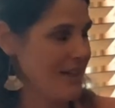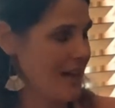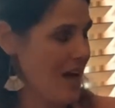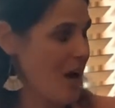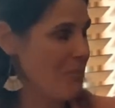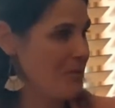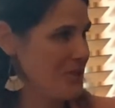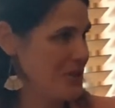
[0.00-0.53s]

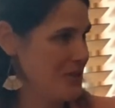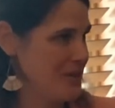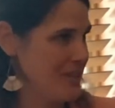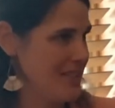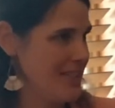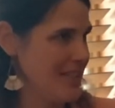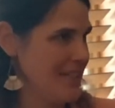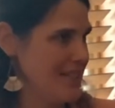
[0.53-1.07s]

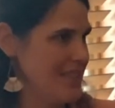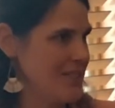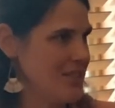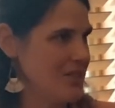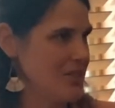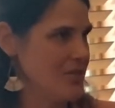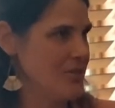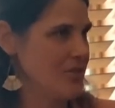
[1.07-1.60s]
opportunity
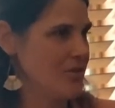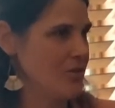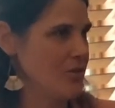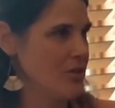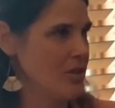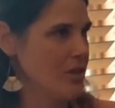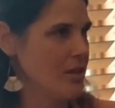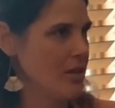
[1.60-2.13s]
to
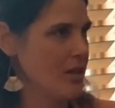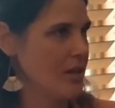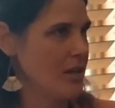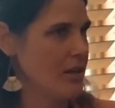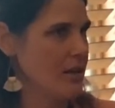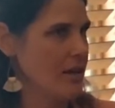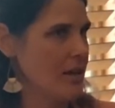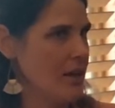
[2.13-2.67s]

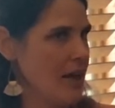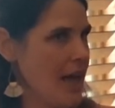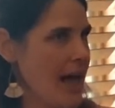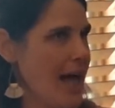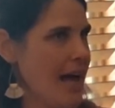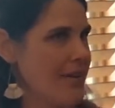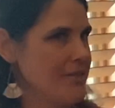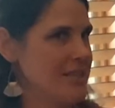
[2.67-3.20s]

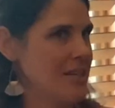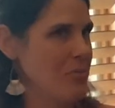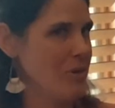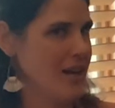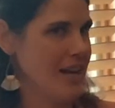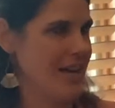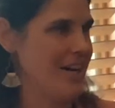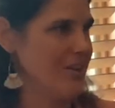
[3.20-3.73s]
have
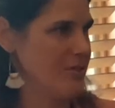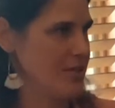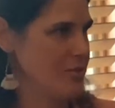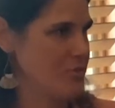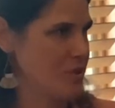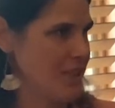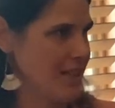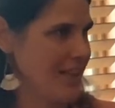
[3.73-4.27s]
someone else
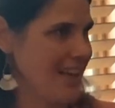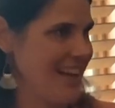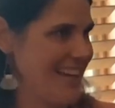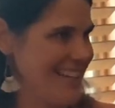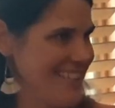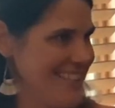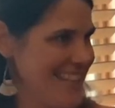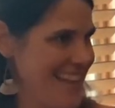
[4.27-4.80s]

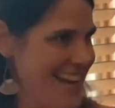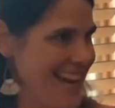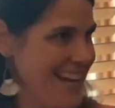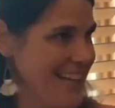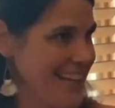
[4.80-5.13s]
realize that